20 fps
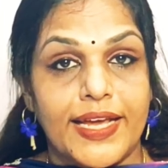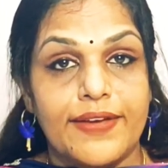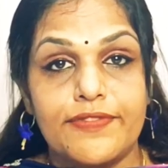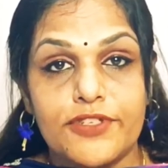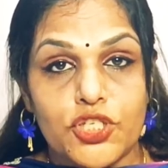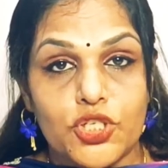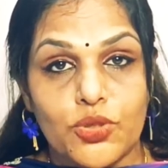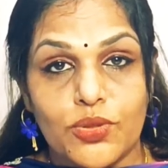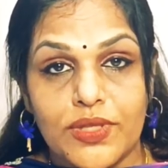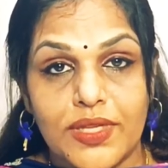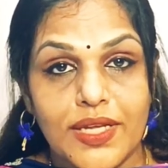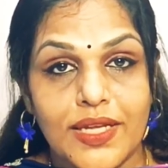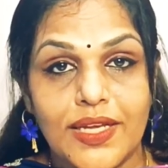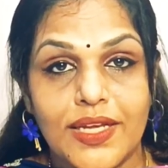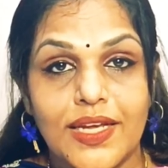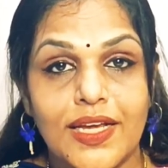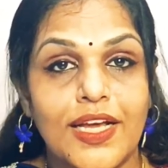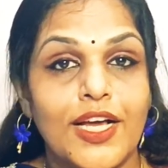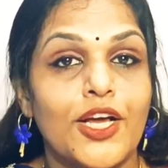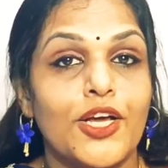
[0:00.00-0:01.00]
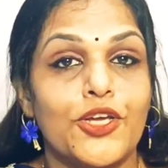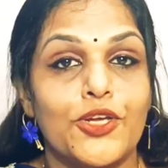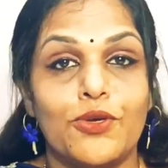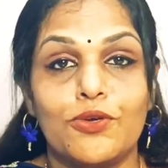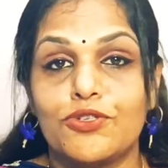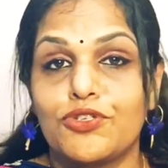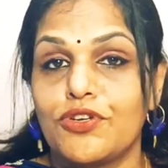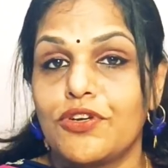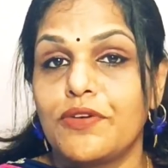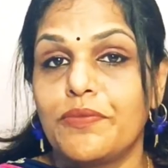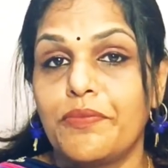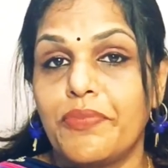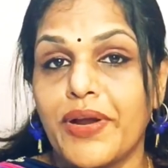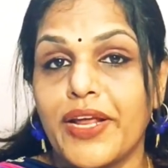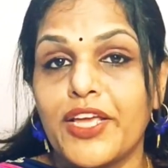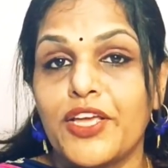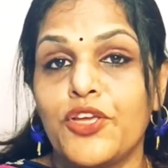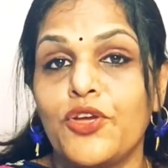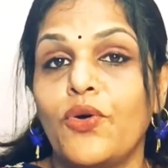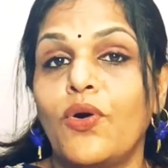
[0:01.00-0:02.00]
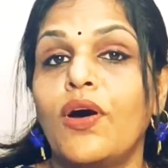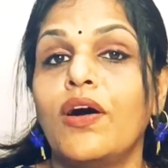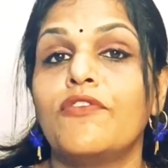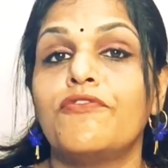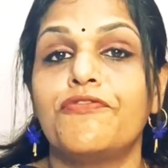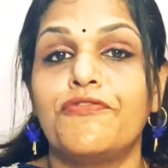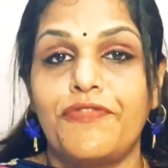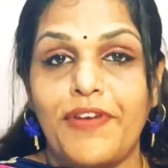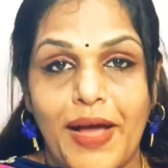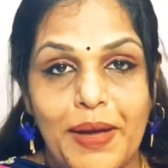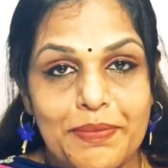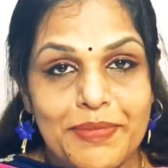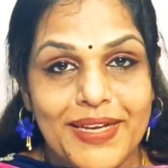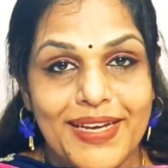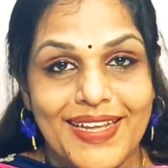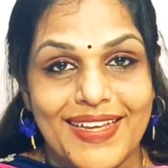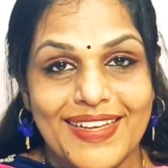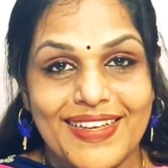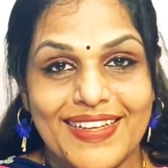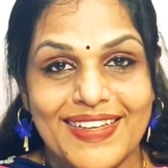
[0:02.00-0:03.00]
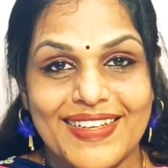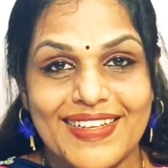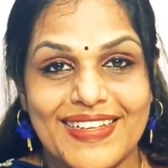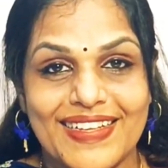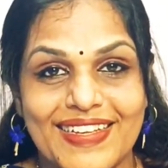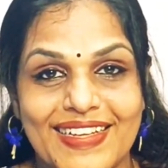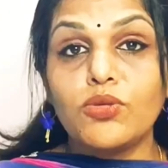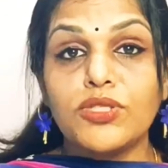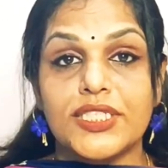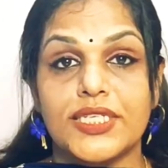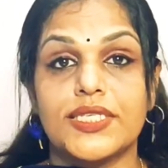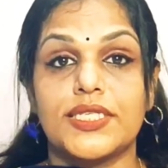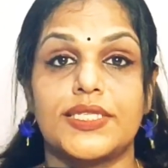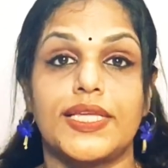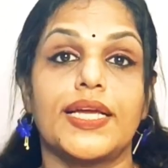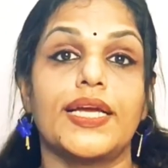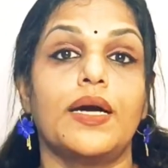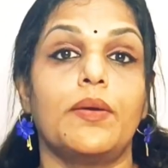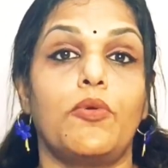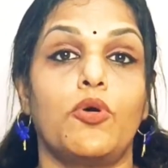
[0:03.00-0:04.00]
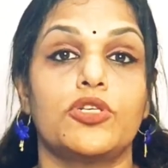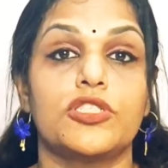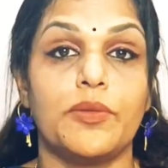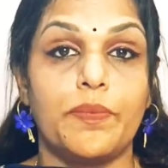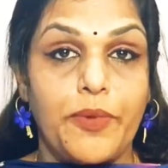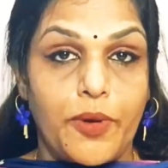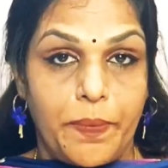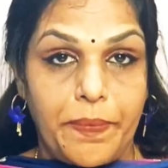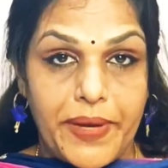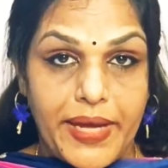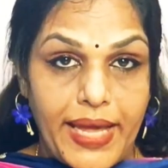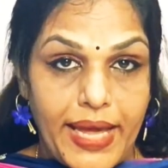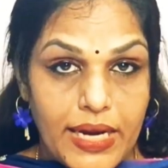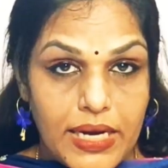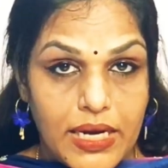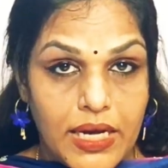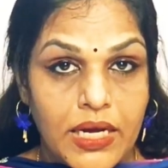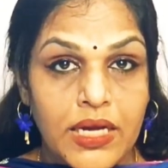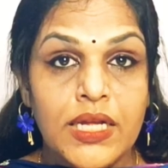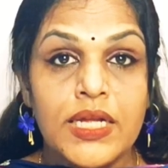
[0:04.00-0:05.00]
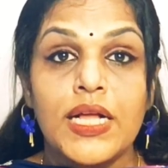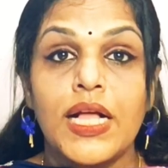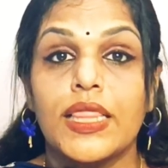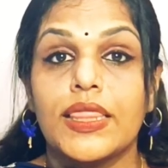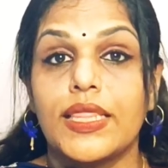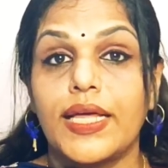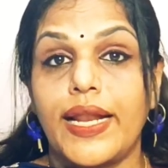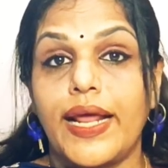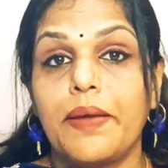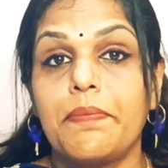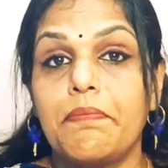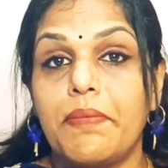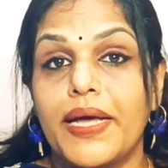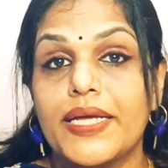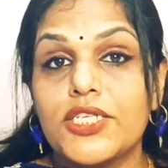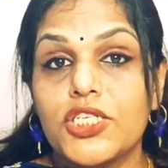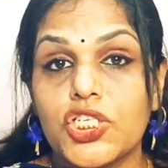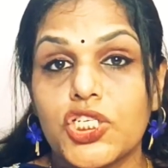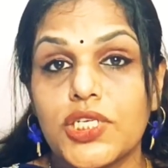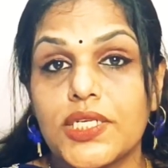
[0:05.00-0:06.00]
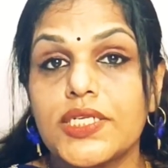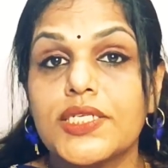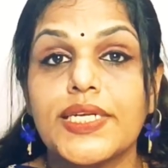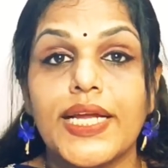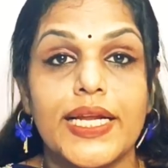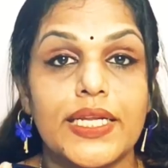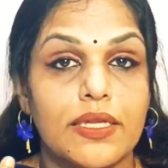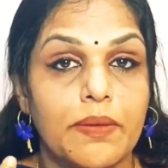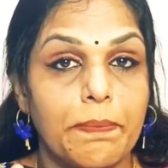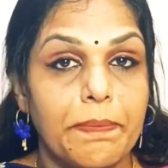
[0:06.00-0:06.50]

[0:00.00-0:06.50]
Devashuddhi, you should bring your family. Now just think about the propaganda that I mentioned in the